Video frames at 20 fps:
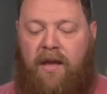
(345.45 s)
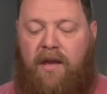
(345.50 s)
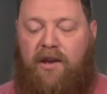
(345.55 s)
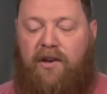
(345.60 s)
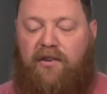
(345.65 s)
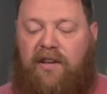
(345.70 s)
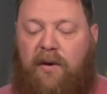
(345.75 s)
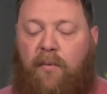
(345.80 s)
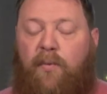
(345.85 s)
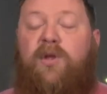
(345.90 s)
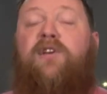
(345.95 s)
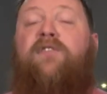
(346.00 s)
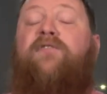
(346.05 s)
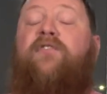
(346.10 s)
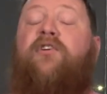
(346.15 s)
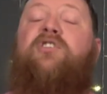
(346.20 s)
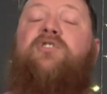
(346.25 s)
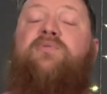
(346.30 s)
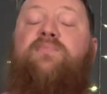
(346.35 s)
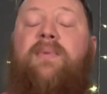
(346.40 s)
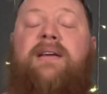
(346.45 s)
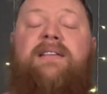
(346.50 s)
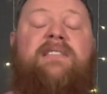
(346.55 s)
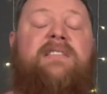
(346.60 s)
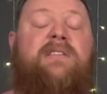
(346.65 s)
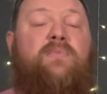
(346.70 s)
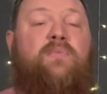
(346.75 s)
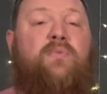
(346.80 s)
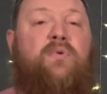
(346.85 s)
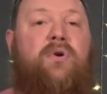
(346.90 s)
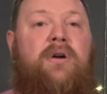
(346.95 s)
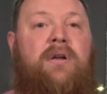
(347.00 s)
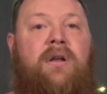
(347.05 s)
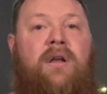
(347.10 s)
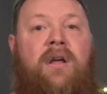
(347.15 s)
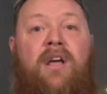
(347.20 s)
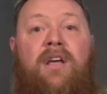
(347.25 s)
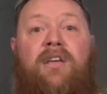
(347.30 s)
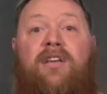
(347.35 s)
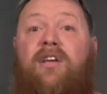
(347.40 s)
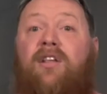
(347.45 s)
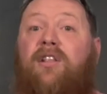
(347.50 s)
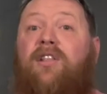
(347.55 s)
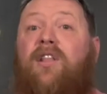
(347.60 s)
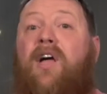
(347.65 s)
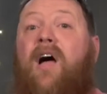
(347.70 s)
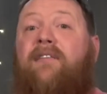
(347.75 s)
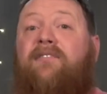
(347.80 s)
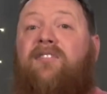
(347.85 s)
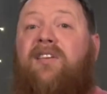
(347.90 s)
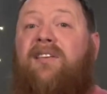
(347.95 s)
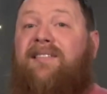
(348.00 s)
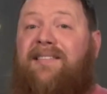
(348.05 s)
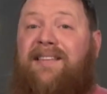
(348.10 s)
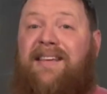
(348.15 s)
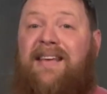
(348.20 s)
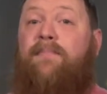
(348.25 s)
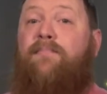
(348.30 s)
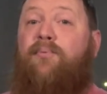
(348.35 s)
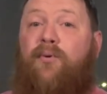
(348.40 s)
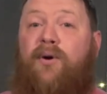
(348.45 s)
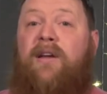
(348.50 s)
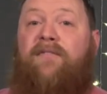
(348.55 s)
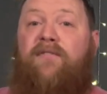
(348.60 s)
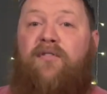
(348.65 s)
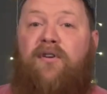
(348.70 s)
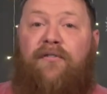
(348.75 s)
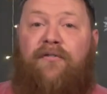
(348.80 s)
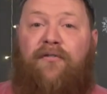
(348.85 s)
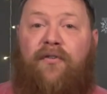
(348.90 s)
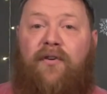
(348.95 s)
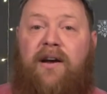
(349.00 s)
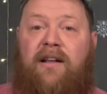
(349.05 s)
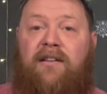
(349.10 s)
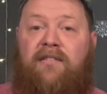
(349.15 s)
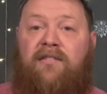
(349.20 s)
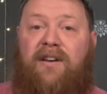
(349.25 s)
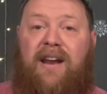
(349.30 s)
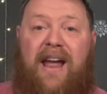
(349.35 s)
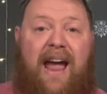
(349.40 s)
You see, when you first meet someone, you love to debrief your friends on